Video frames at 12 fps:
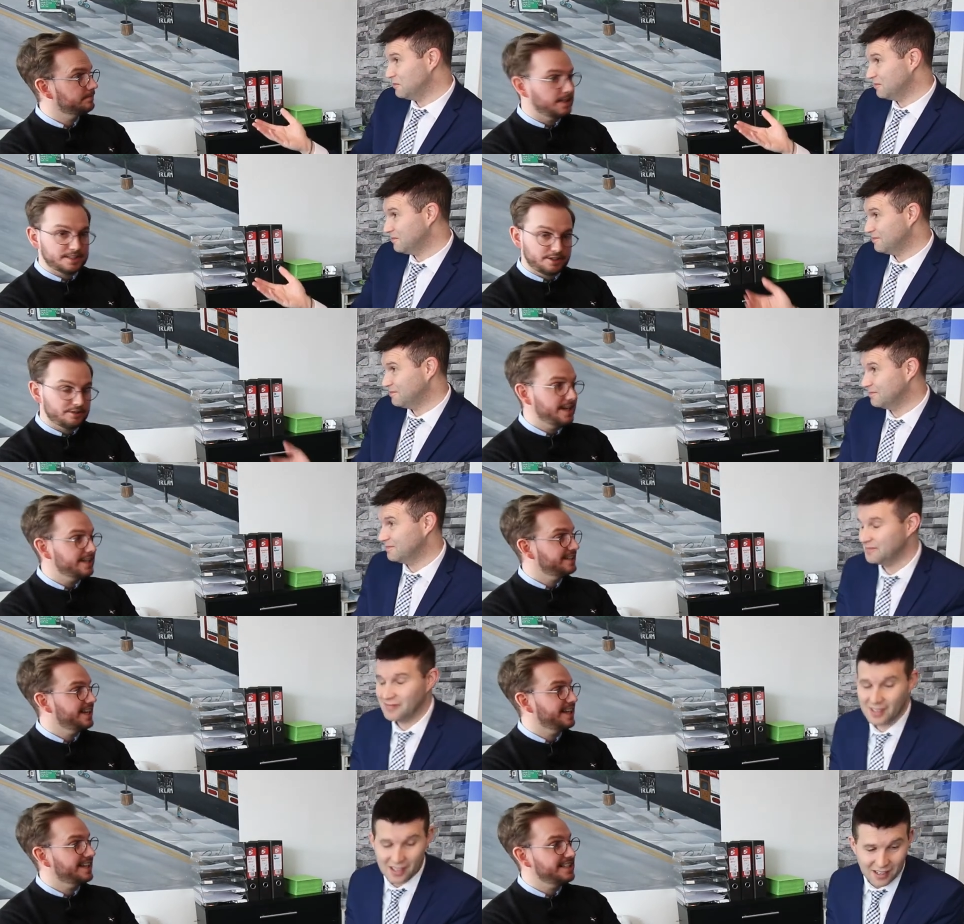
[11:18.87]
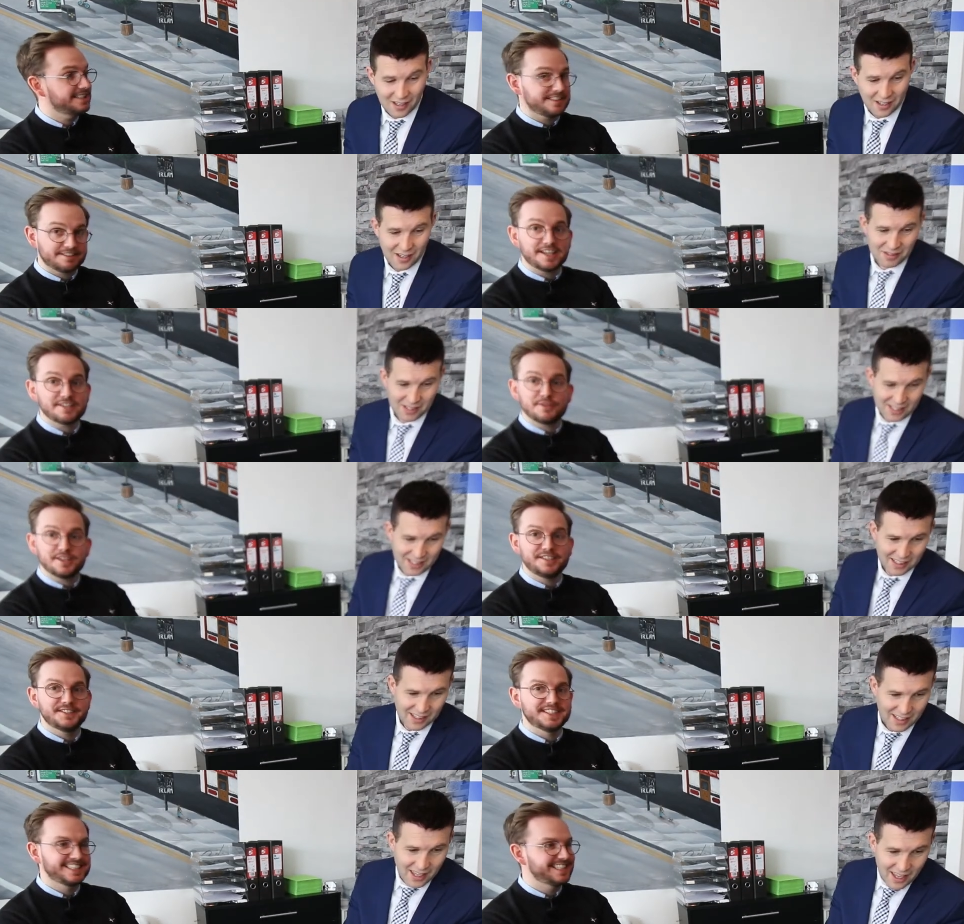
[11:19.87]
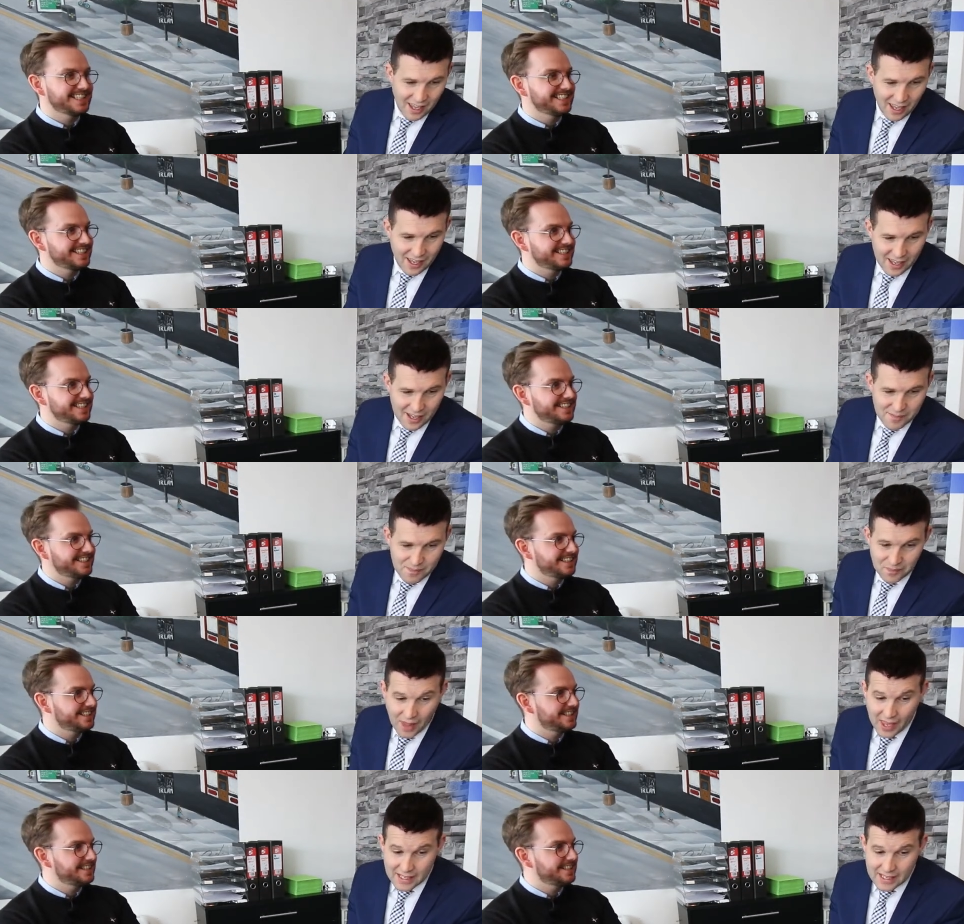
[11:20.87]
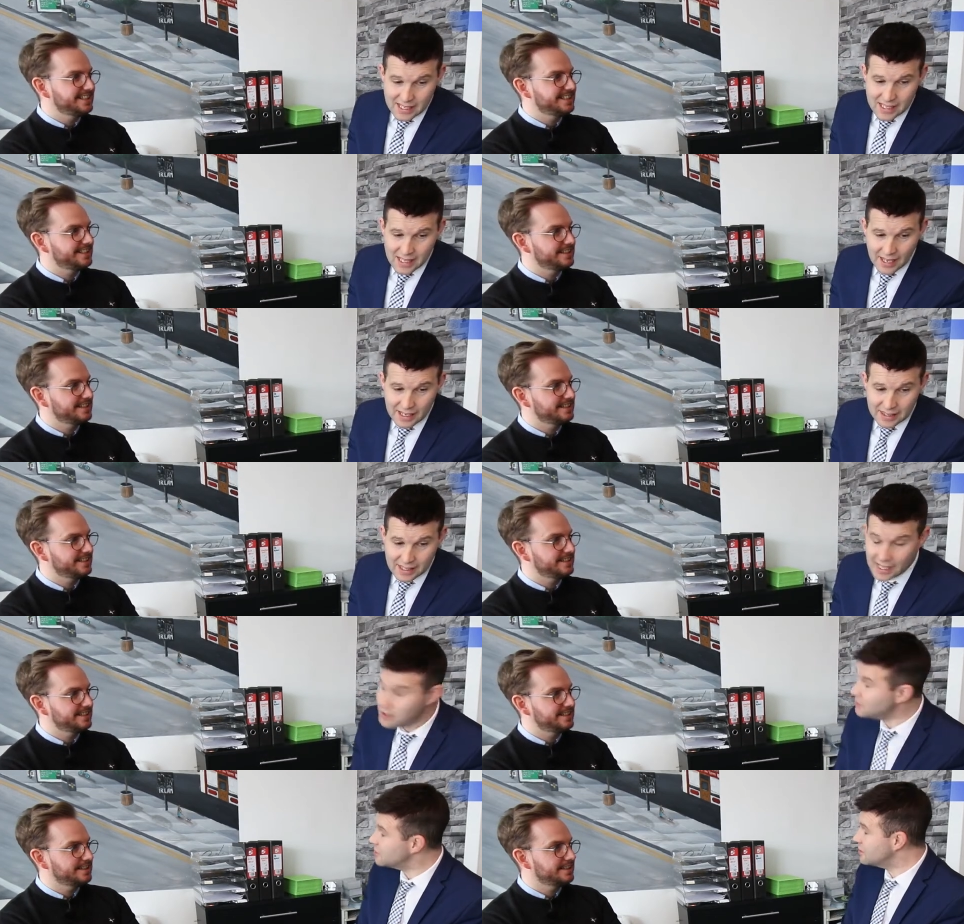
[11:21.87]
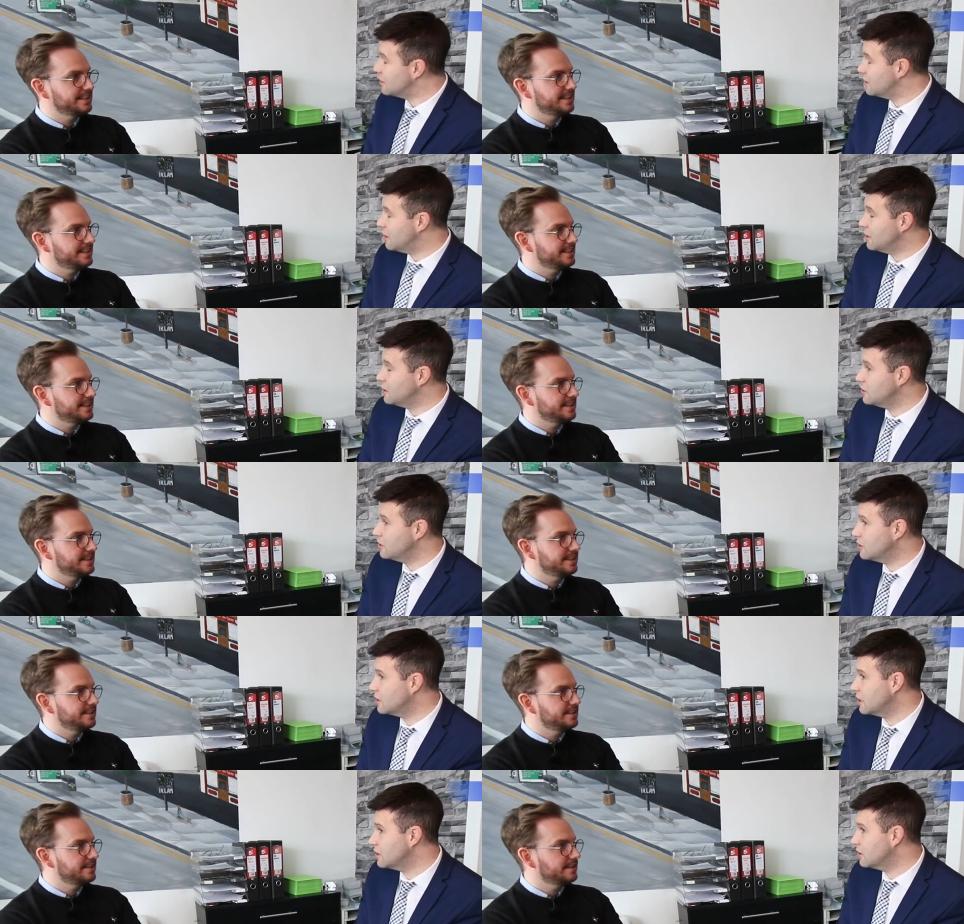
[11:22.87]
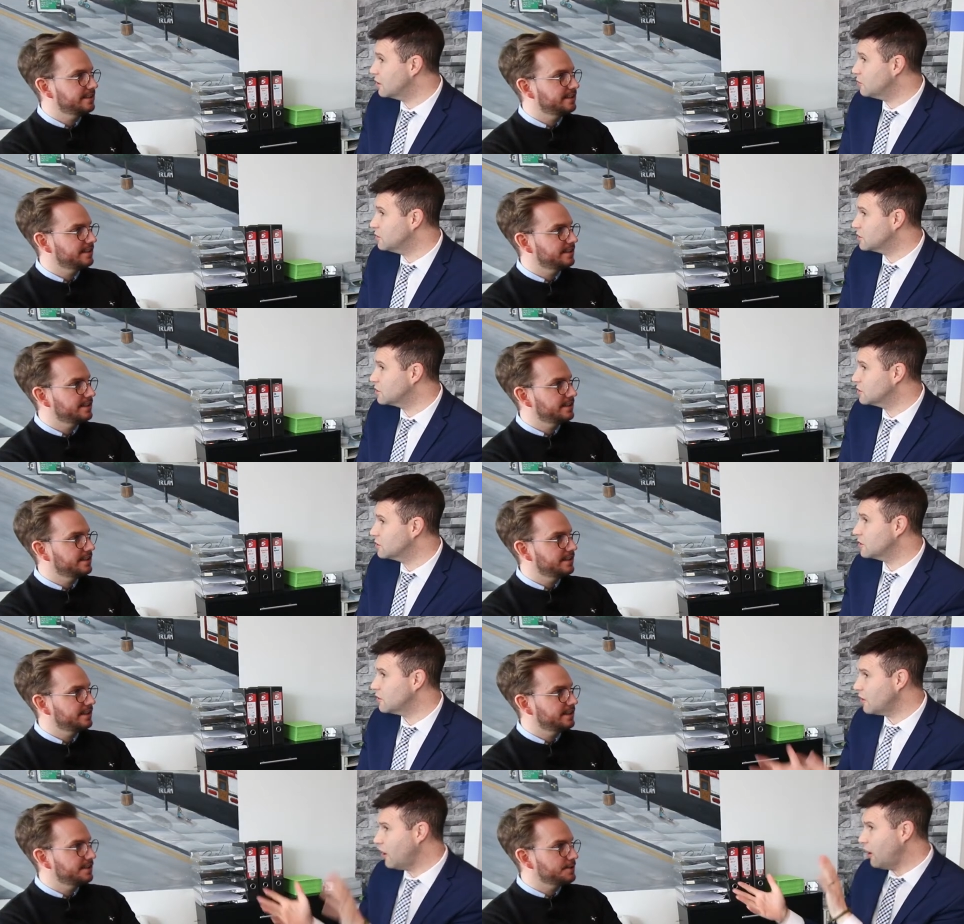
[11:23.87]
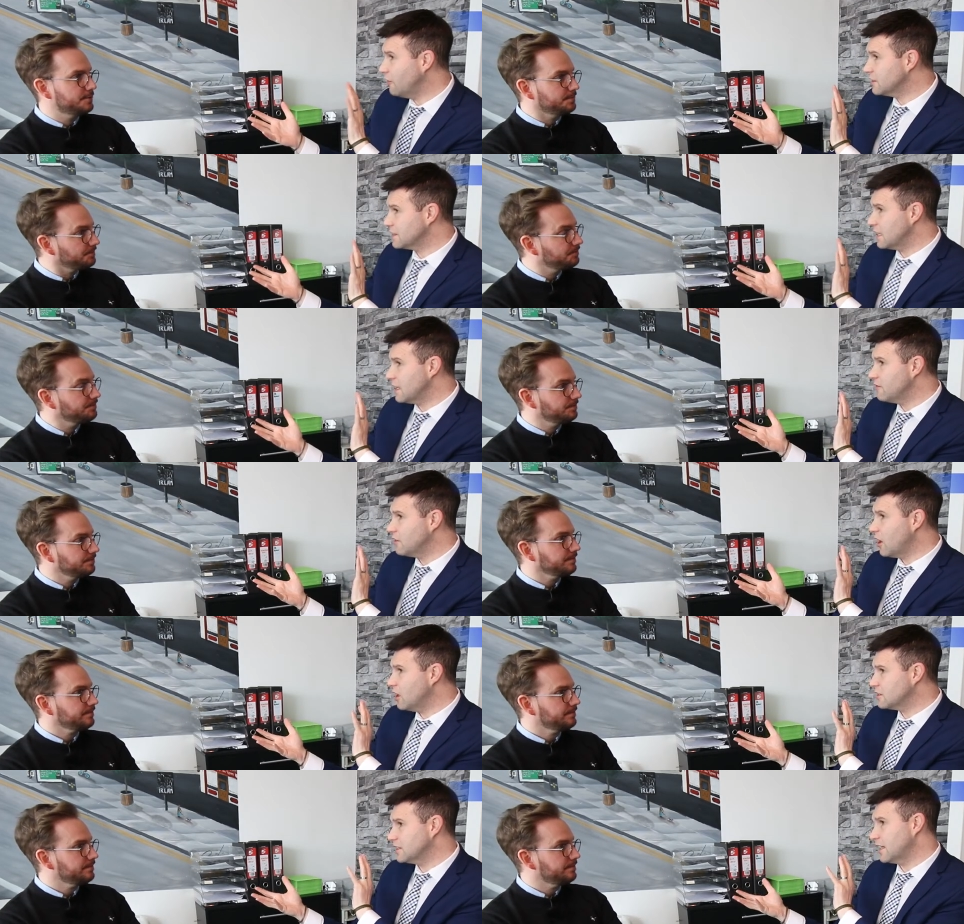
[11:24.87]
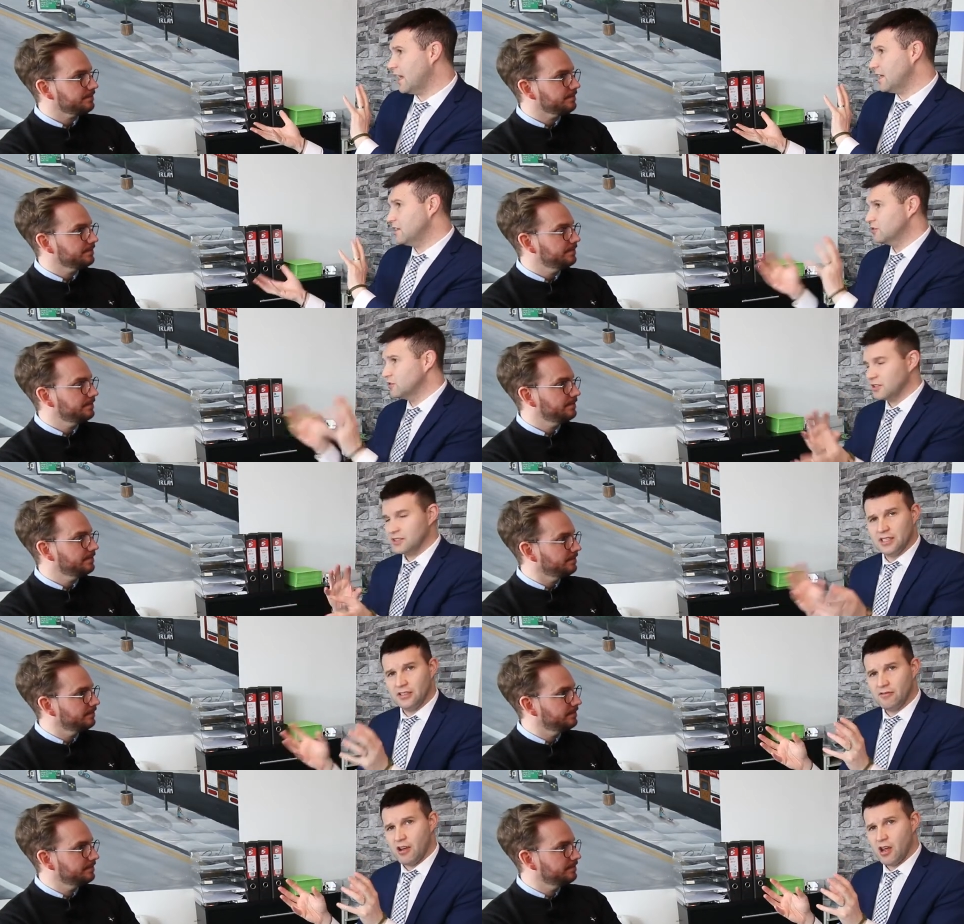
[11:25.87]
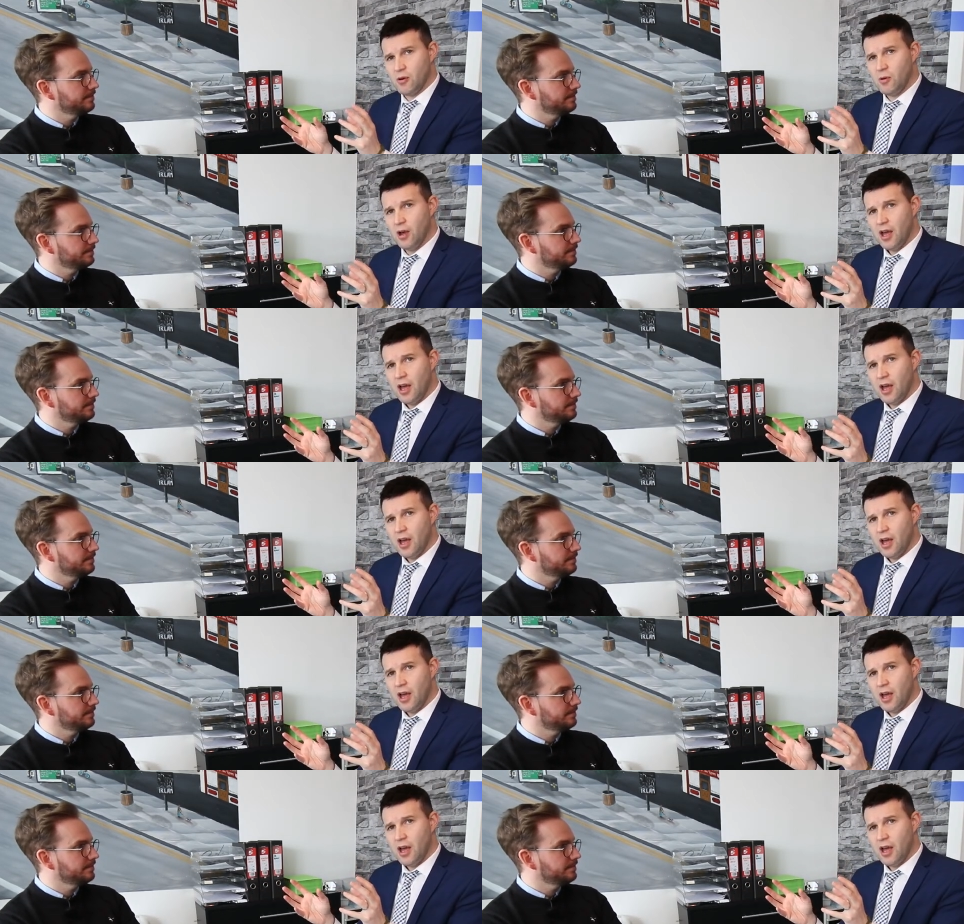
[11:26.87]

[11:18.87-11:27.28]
Speaker 1: That's correct. Yeah, that's what I do.
Speaker 2: Anything else that you think we should, obviously in regards to getting your ducks in the row